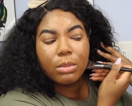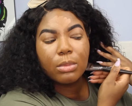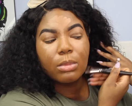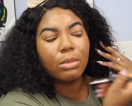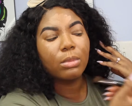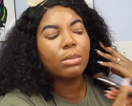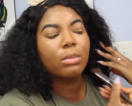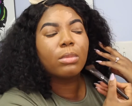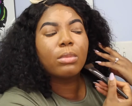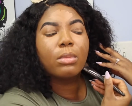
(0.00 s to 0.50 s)

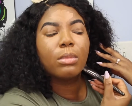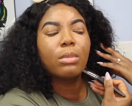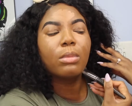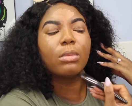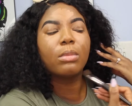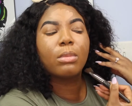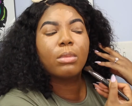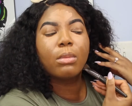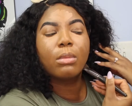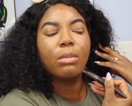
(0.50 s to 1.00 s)

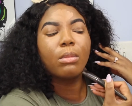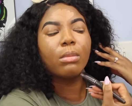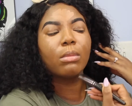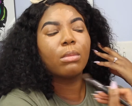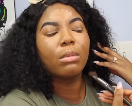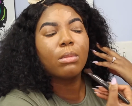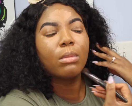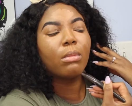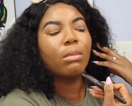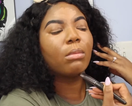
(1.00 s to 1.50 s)

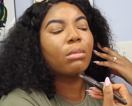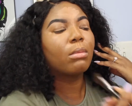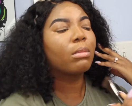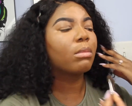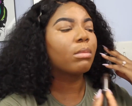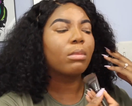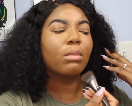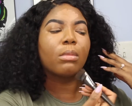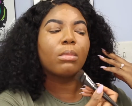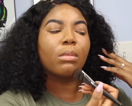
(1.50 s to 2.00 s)

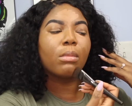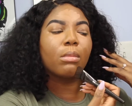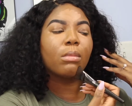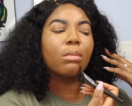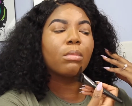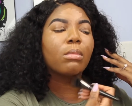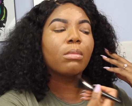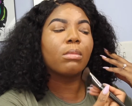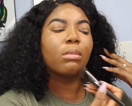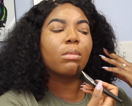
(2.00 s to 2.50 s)

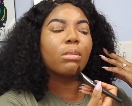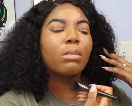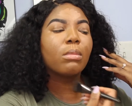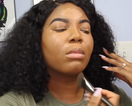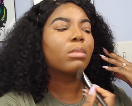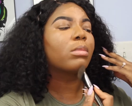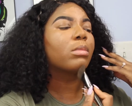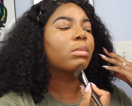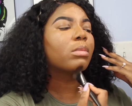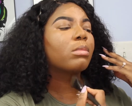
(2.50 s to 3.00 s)

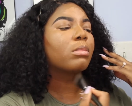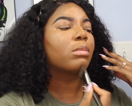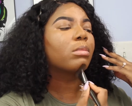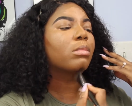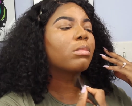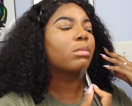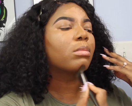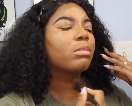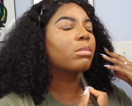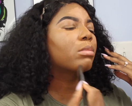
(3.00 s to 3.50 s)

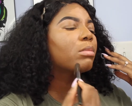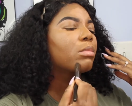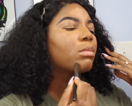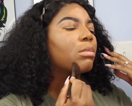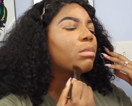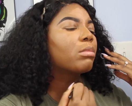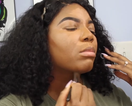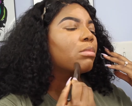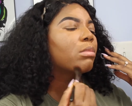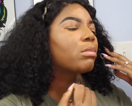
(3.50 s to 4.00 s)

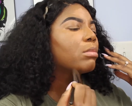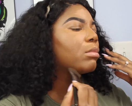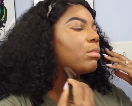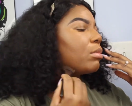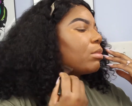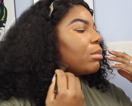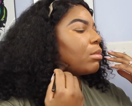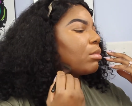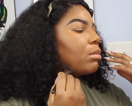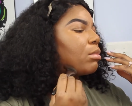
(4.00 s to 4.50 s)

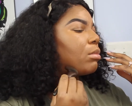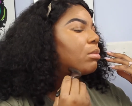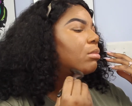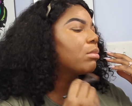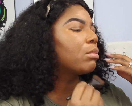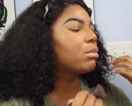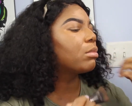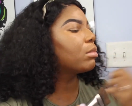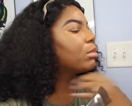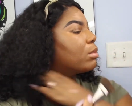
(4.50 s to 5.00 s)

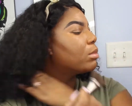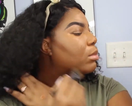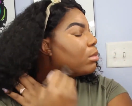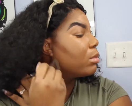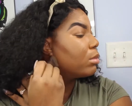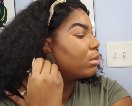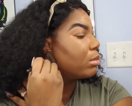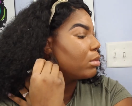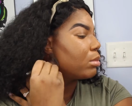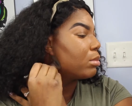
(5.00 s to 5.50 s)

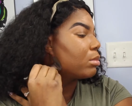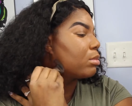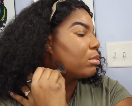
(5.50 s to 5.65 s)
Nobody speaks.